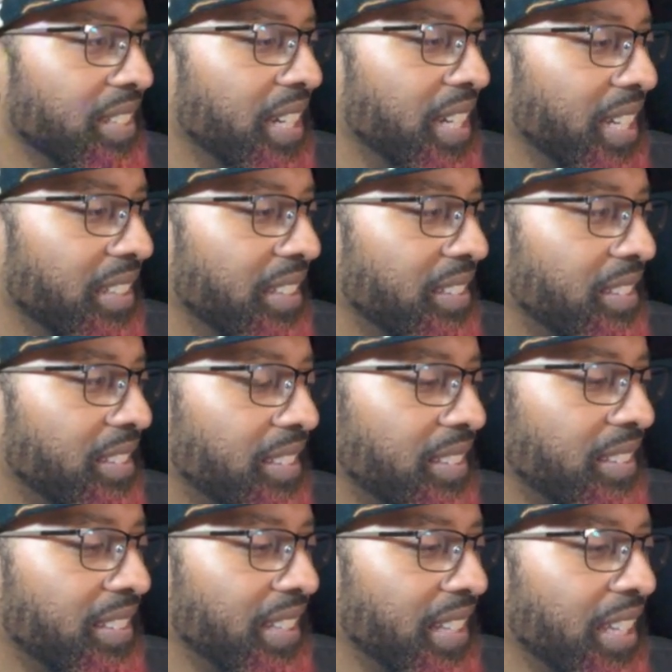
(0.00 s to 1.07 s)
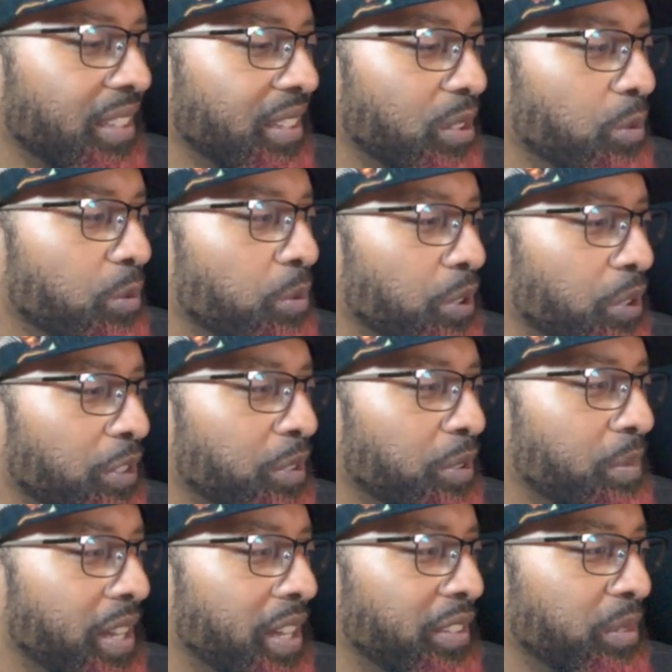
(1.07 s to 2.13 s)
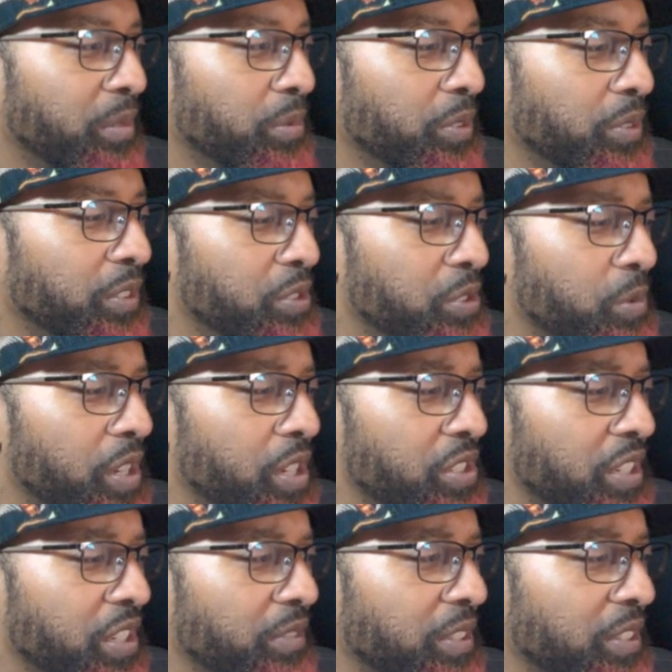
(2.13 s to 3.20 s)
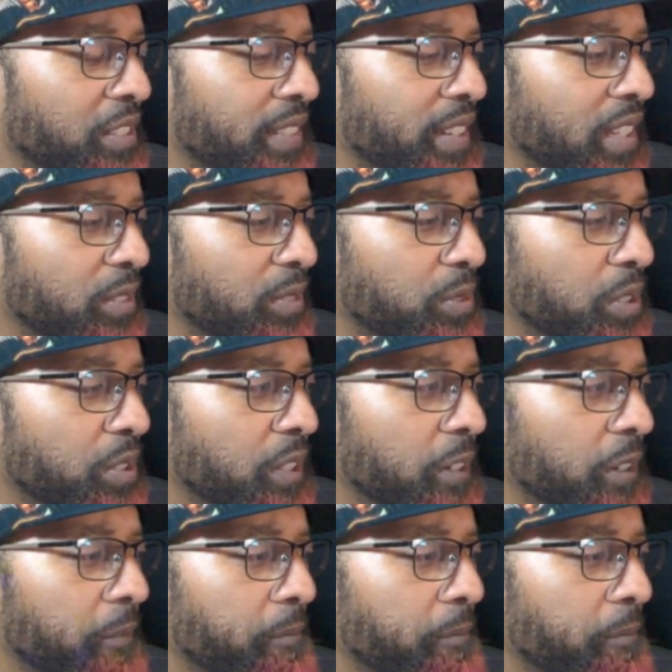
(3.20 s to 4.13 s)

That's like the worst possible situation I could have asked for there.